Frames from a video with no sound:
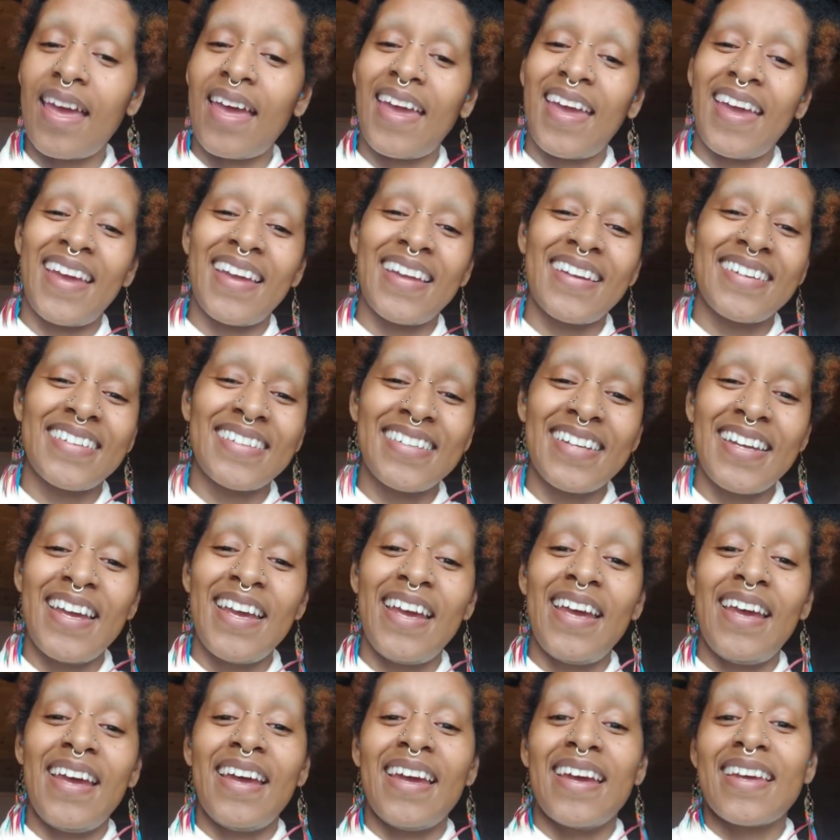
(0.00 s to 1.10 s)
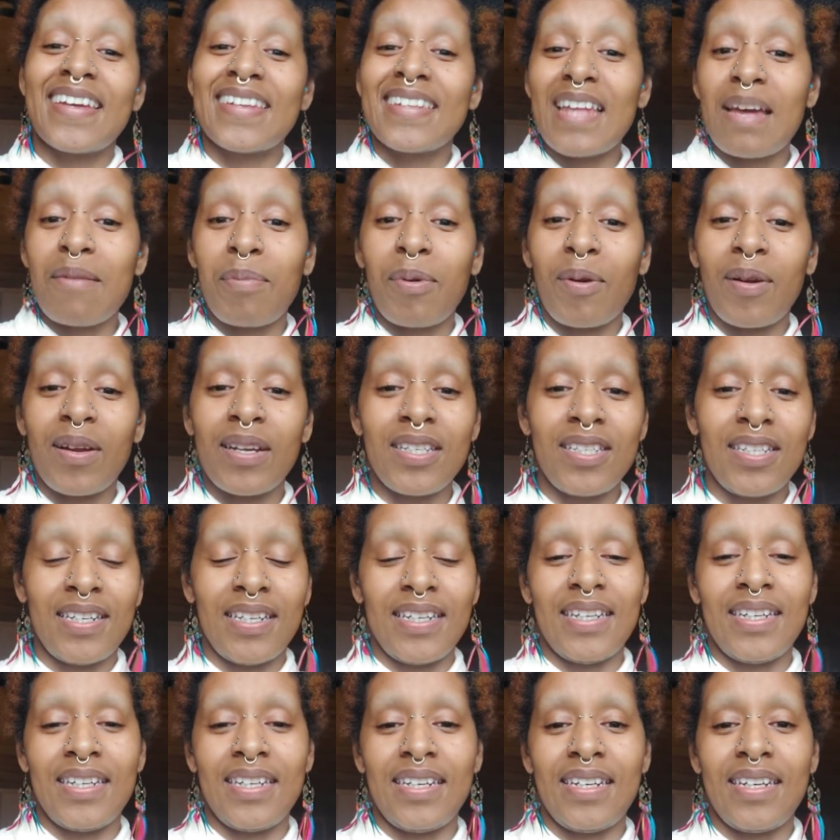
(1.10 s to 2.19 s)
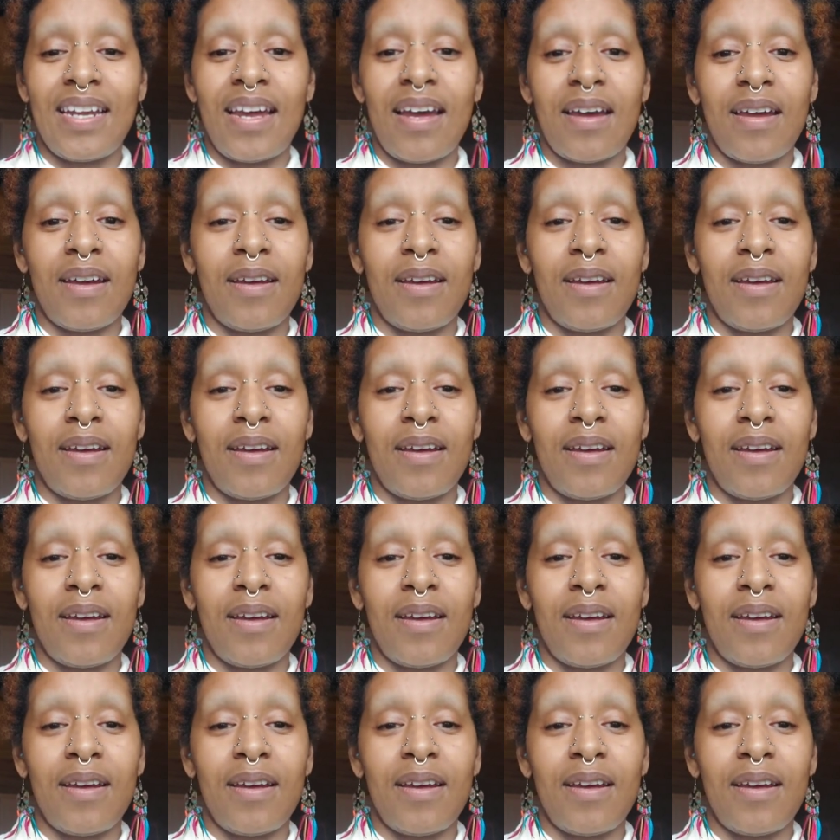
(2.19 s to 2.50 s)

and collaboration.